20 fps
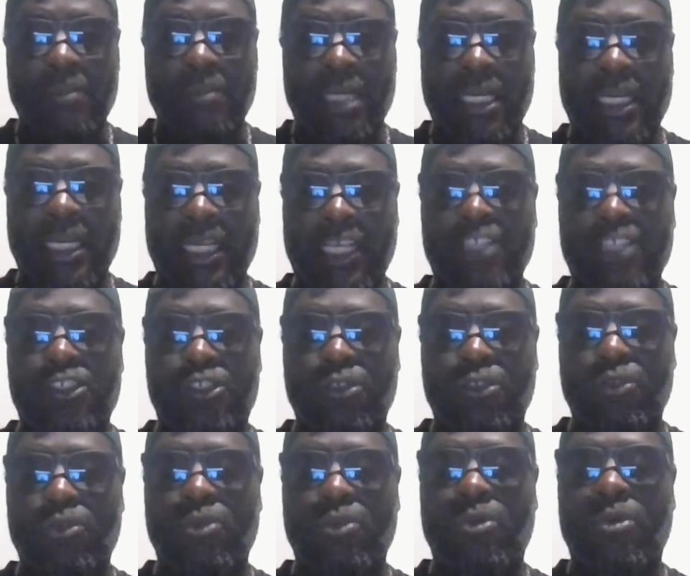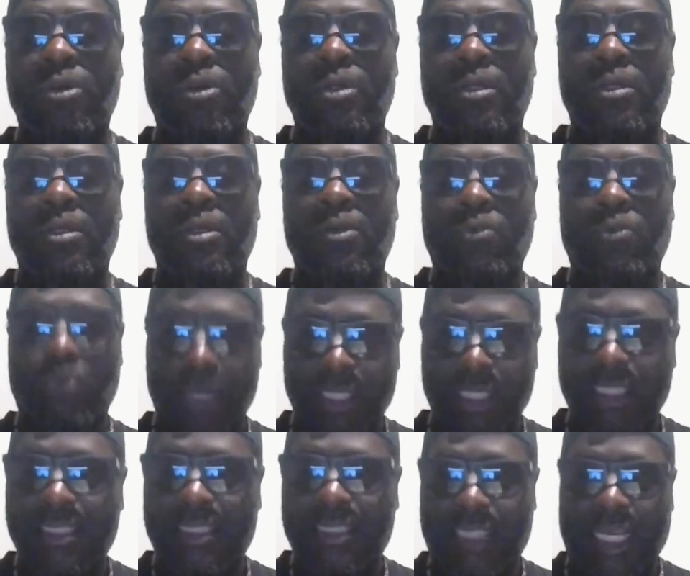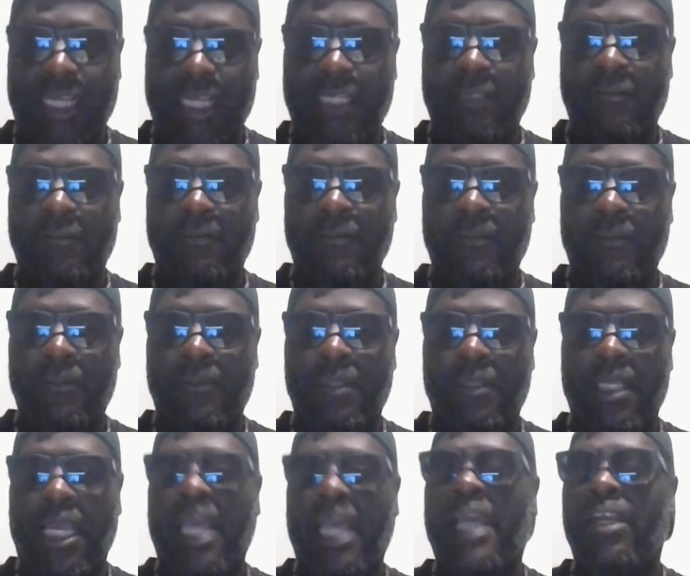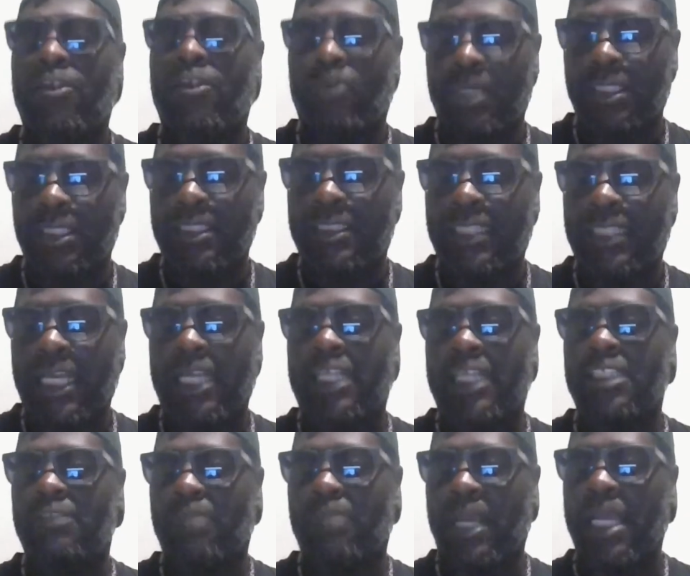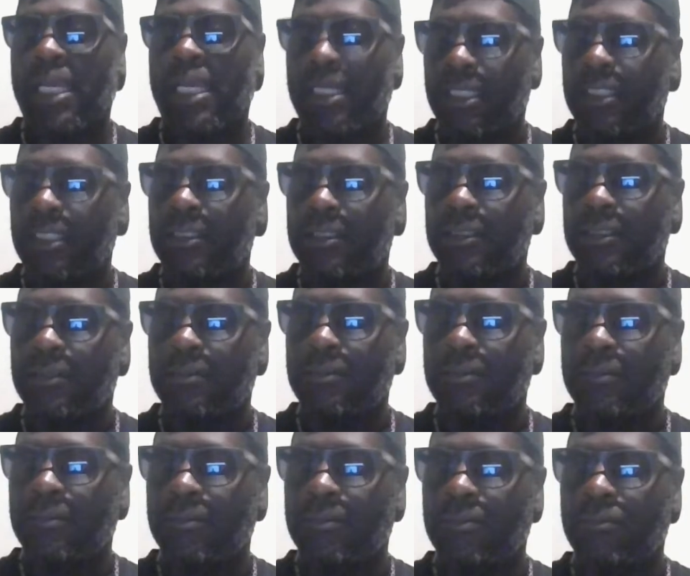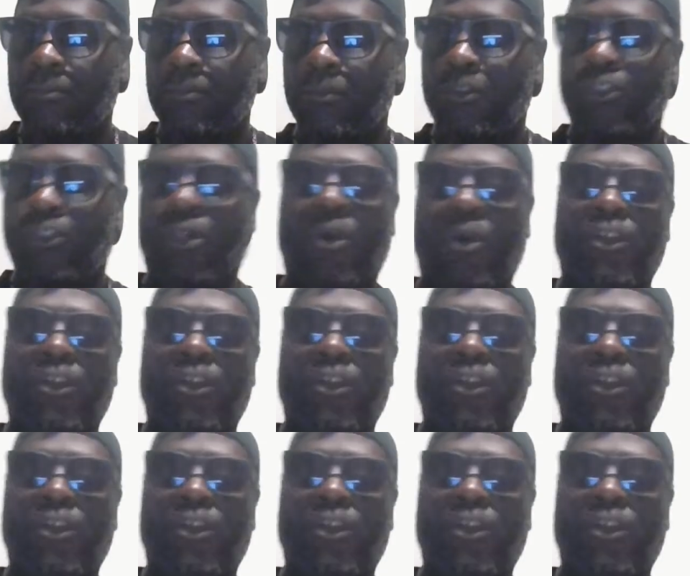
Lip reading: money into real estate, and the real estate is paying us. So,